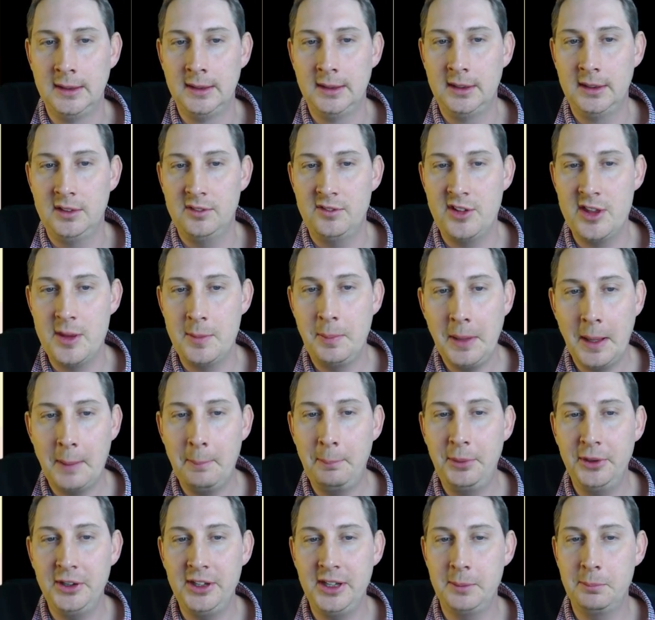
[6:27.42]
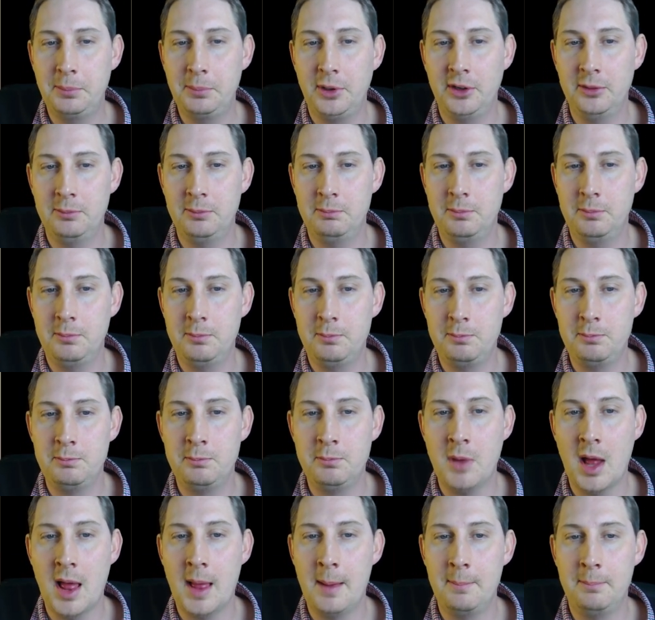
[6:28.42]
For the plum pudding
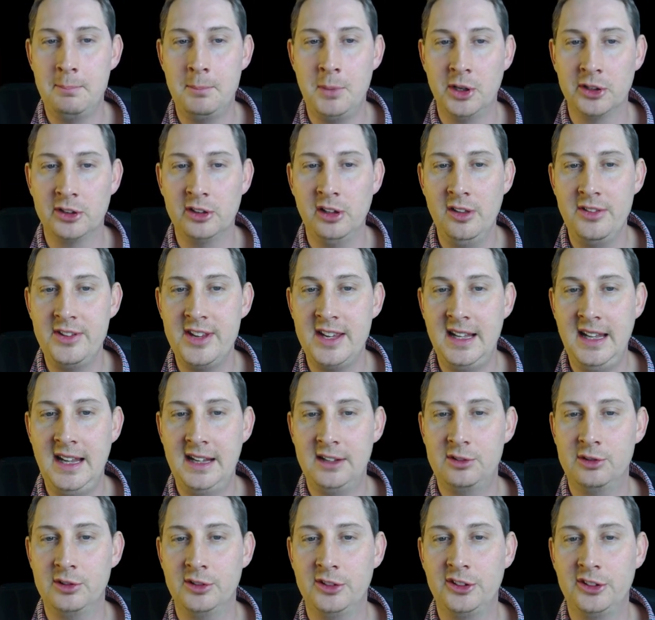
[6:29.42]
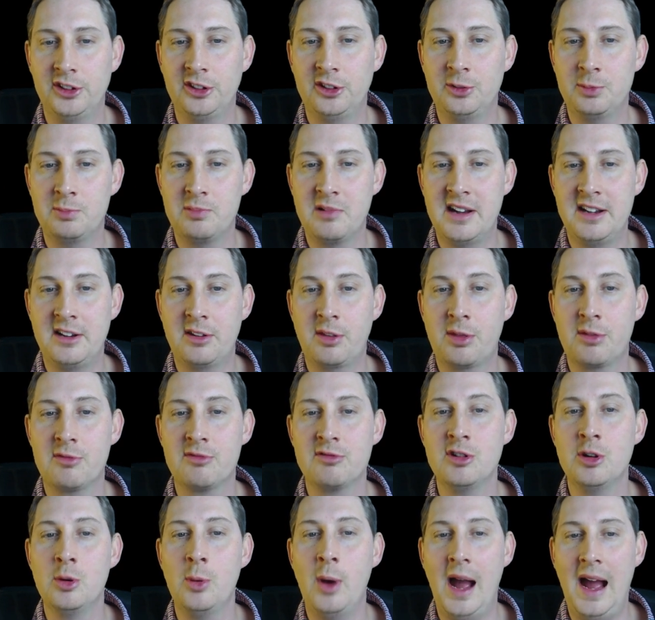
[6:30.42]
model, the electrons are spread
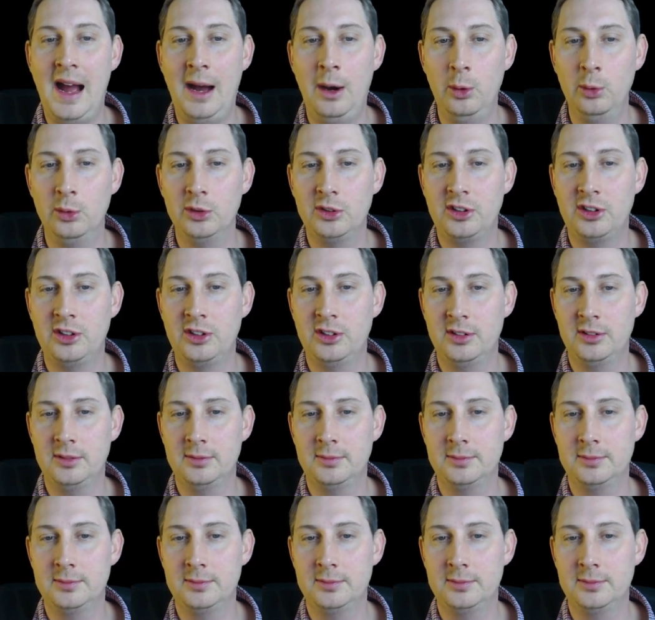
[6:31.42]
throughout.